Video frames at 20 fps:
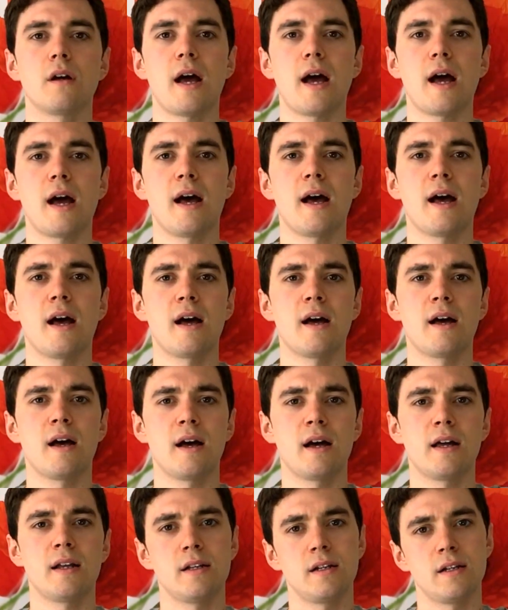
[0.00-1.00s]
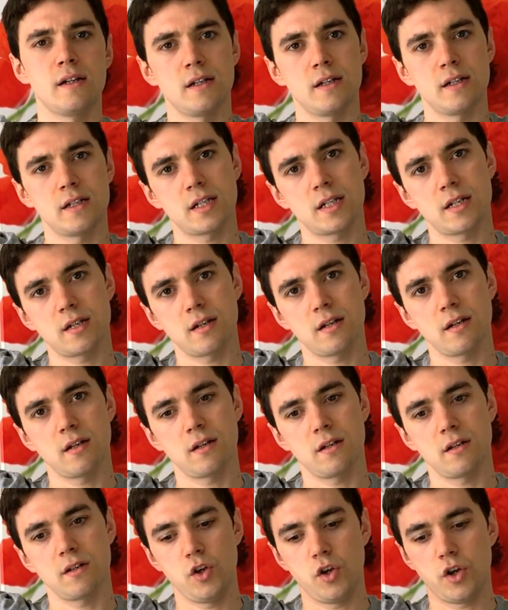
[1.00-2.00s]
and
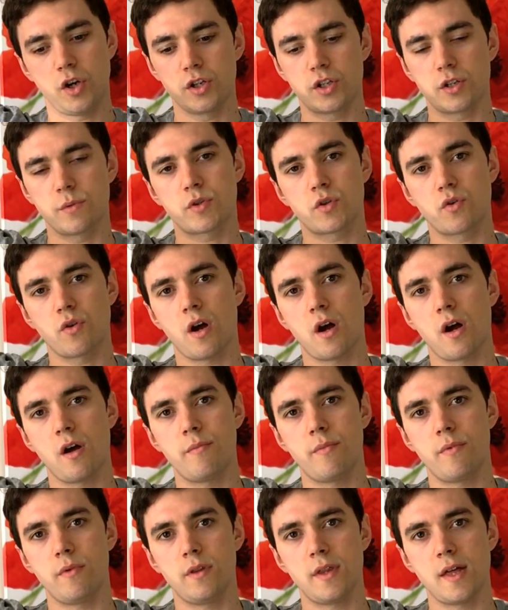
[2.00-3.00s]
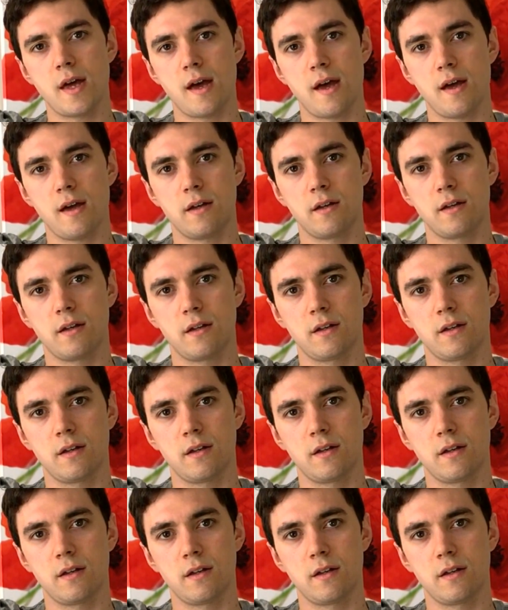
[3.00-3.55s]
you can subscribe there.